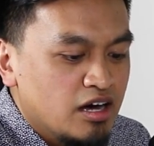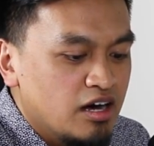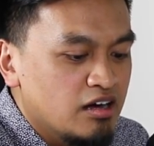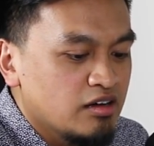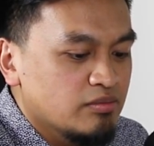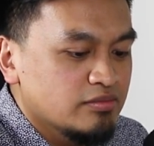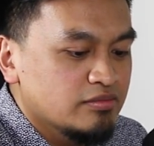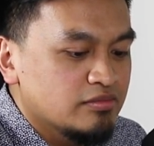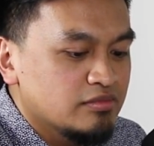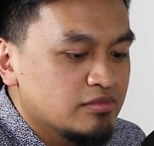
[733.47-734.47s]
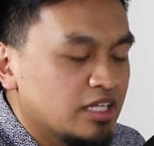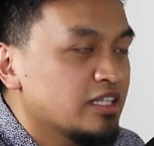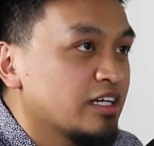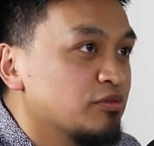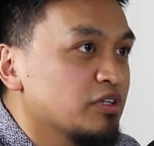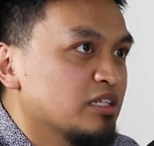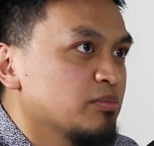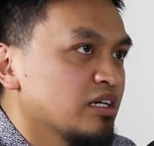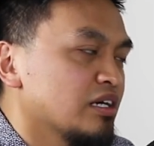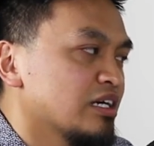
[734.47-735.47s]
um, that they can really
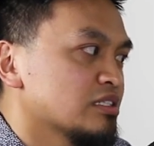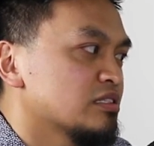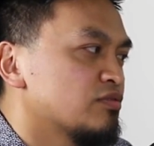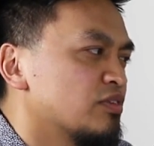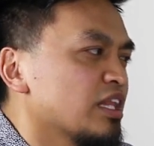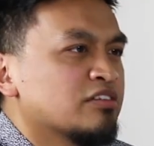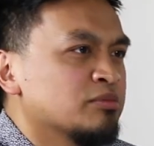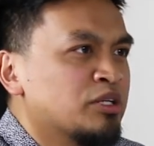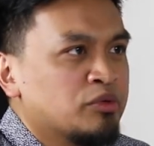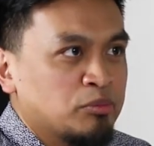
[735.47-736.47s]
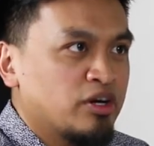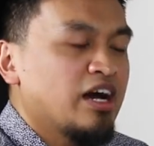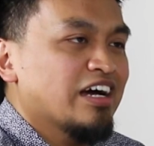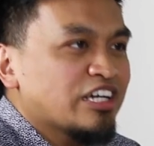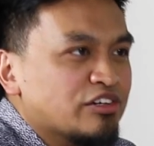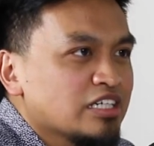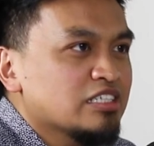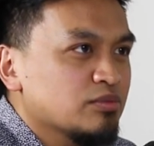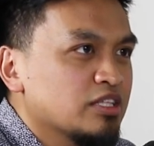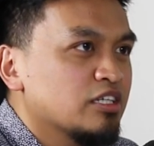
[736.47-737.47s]
be, I guess, for lack of a better word, more
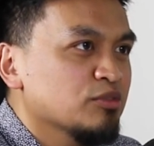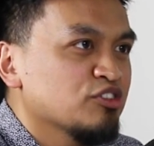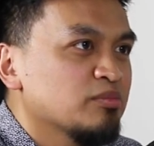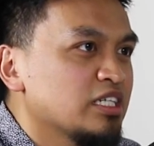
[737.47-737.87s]
accurate with their movement.